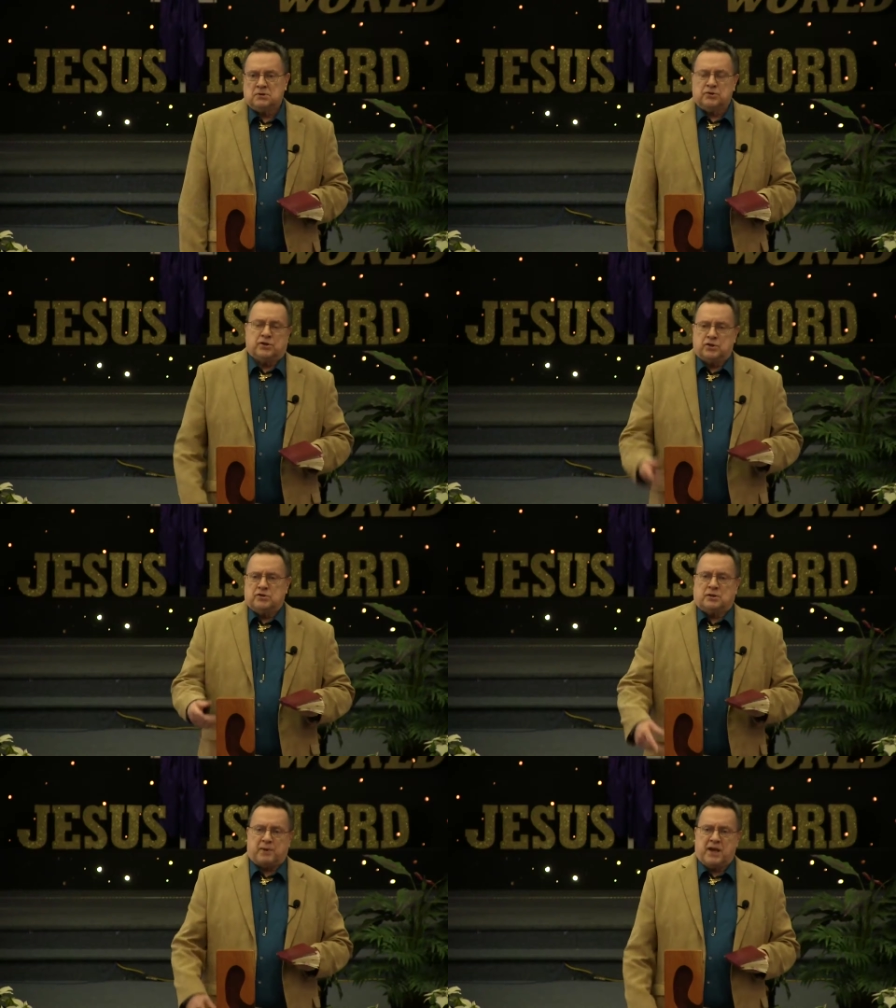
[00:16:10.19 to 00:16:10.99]
You can
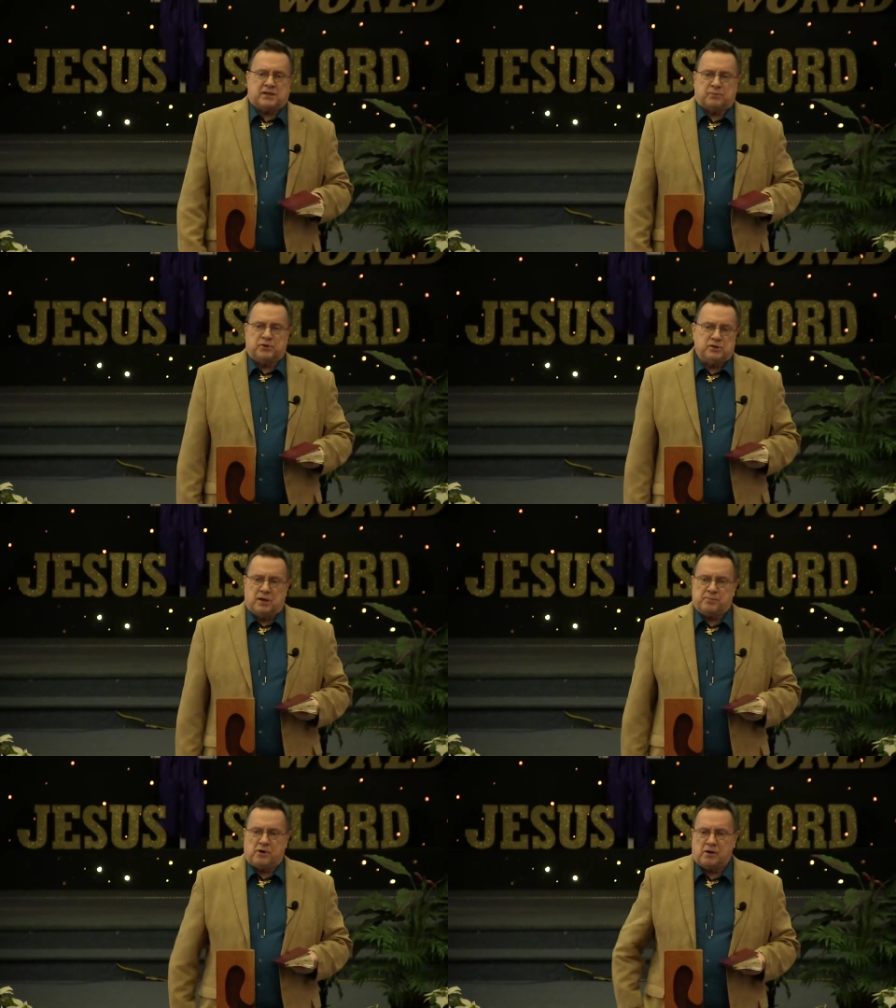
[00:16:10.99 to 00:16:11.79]
use the basket, but you're
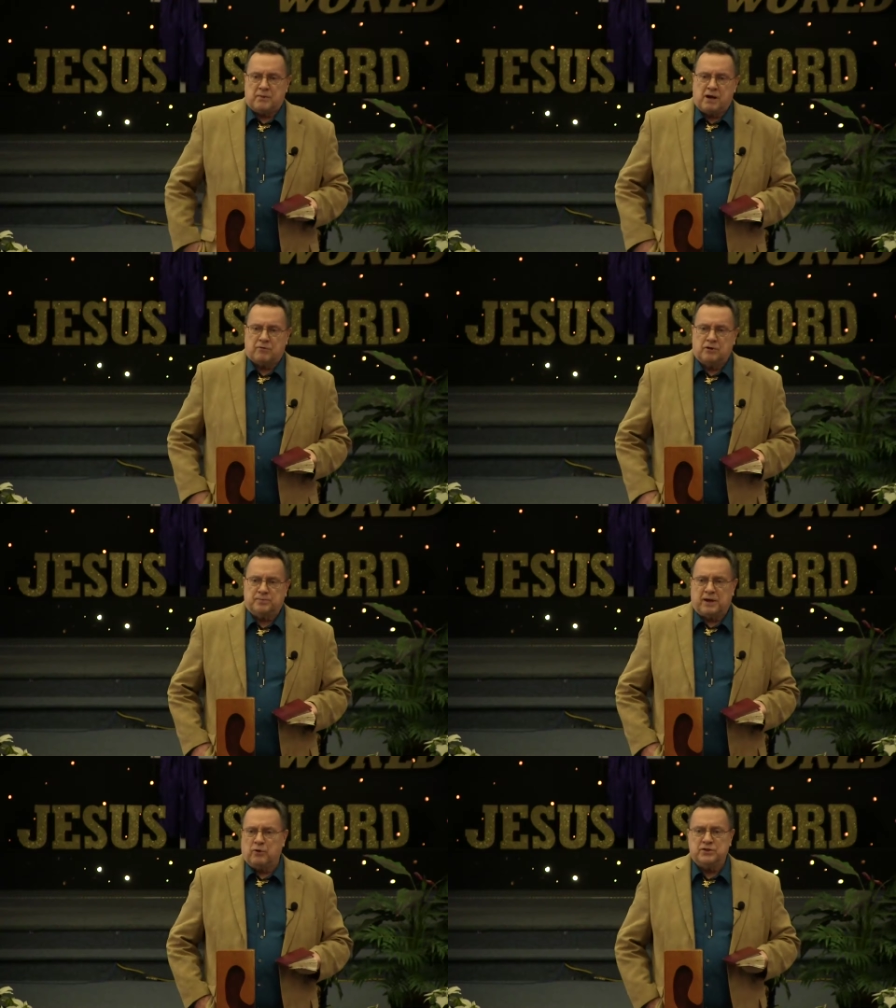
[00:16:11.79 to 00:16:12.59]
not borrowing my
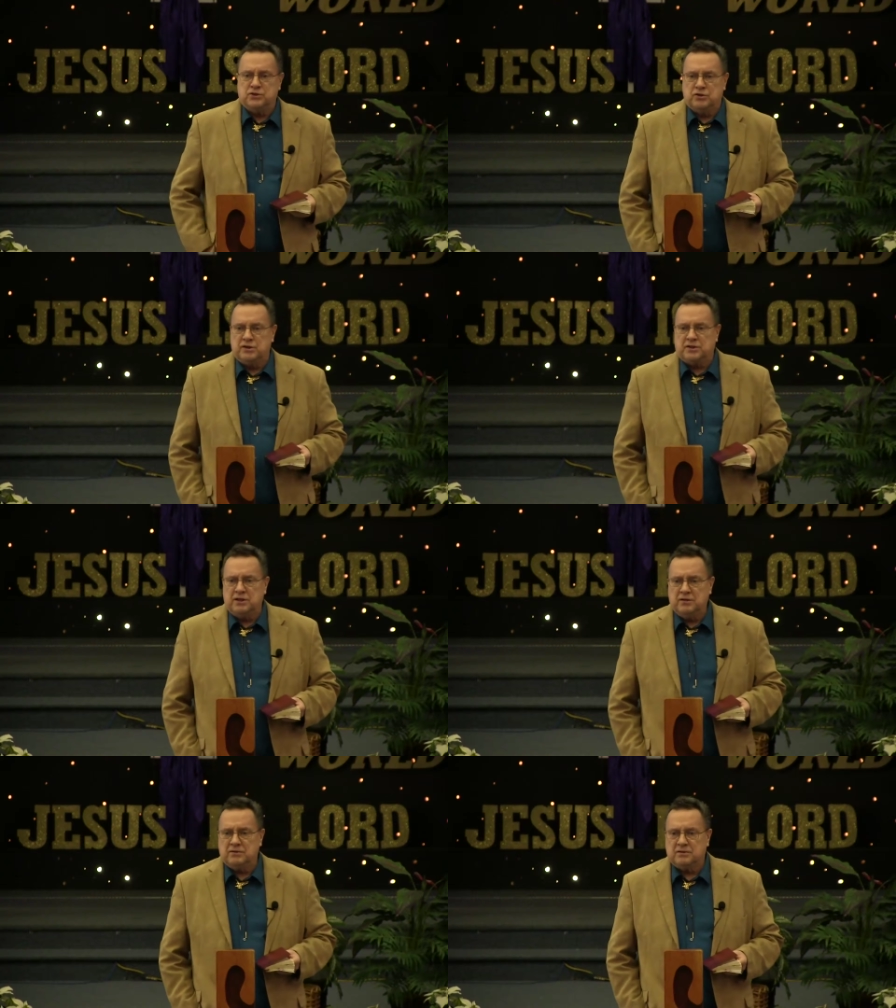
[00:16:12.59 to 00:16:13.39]
rope. That wasn't unity.